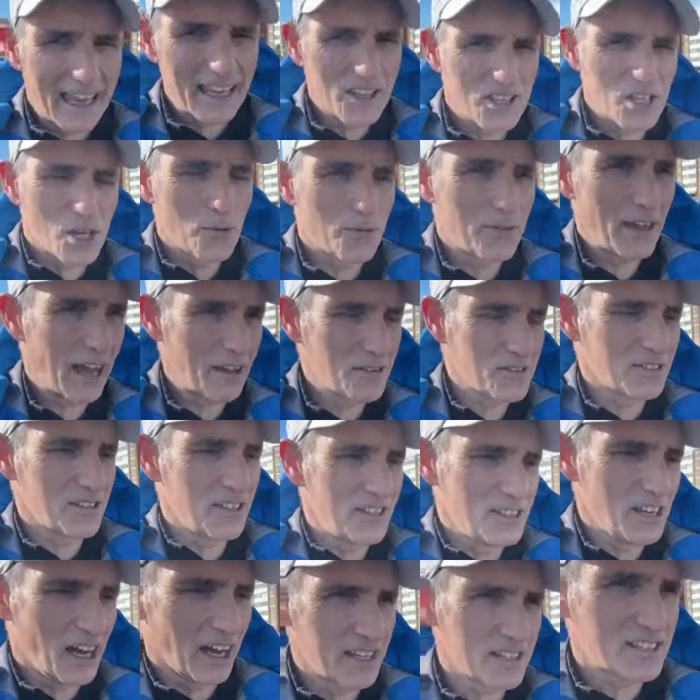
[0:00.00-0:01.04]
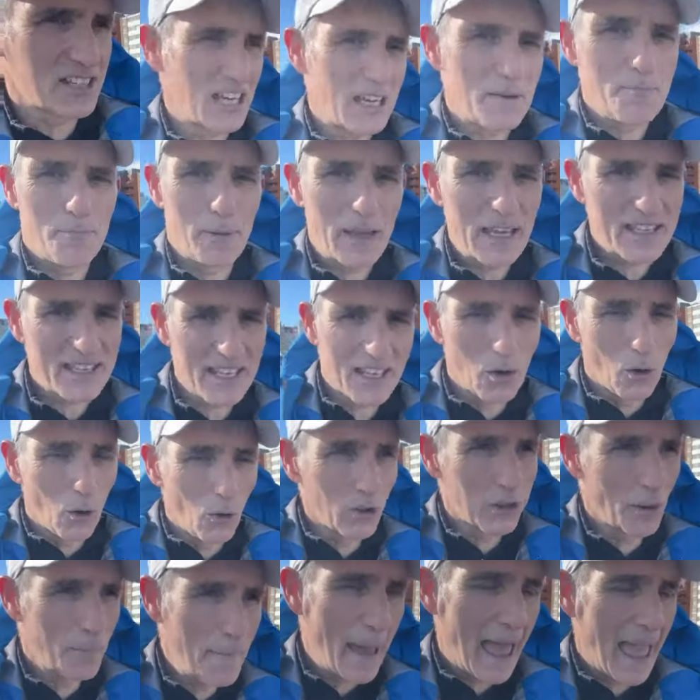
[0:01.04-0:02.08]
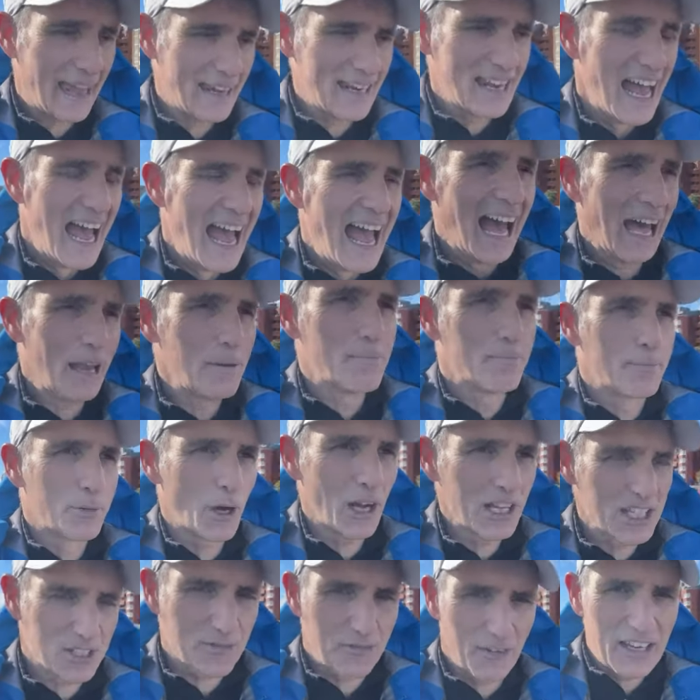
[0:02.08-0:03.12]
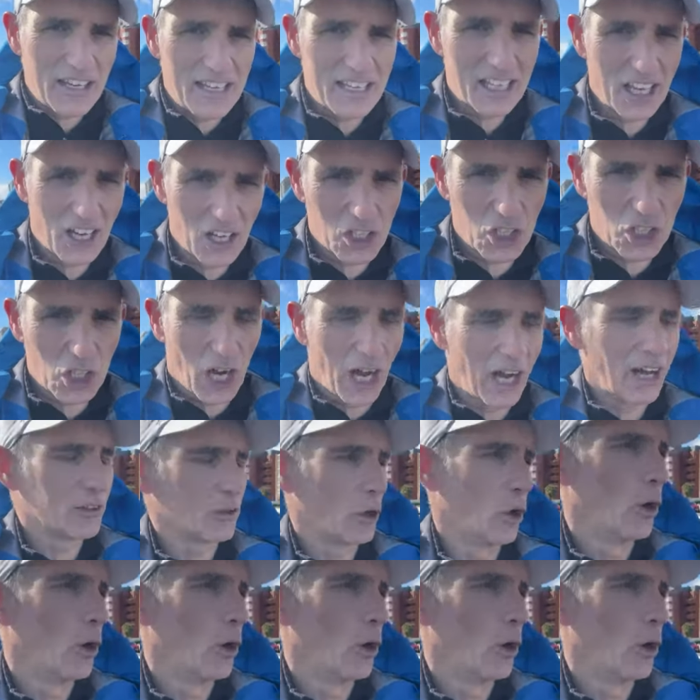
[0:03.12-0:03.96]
in 2019, beating all the men and breastfeeding her child,